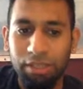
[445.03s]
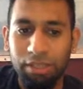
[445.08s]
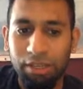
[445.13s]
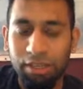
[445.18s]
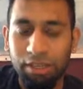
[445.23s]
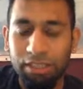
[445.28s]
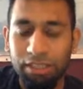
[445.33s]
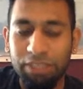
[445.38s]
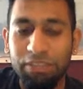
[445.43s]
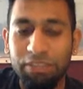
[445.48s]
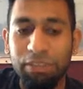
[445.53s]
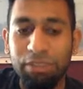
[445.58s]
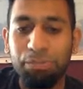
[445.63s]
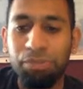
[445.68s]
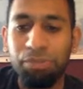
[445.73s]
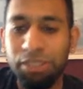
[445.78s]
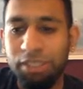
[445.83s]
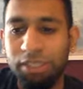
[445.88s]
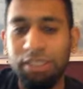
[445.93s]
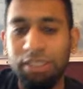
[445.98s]
Even the
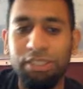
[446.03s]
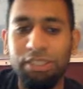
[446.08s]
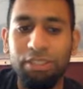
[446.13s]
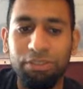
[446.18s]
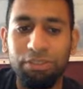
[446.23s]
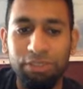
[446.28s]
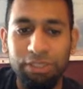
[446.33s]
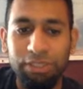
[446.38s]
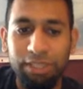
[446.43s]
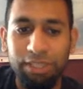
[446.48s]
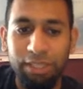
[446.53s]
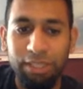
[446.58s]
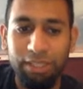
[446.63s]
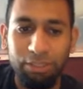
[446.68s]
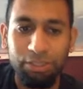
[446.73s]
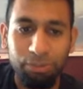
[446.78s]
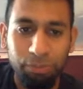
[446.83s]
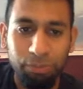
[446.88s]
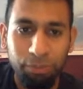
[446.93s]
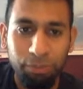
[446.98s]
preconditions for the tactics
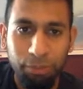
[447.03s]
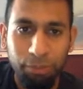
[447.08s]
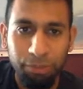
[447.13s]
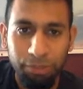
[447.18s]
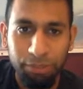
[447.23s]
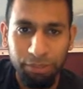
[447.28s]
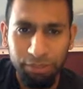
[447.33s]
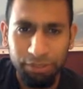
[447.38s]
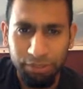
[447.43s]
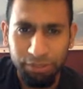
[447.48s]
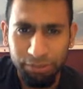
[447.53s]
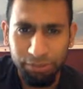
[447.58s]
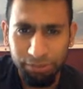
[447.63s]
will be popping out at you.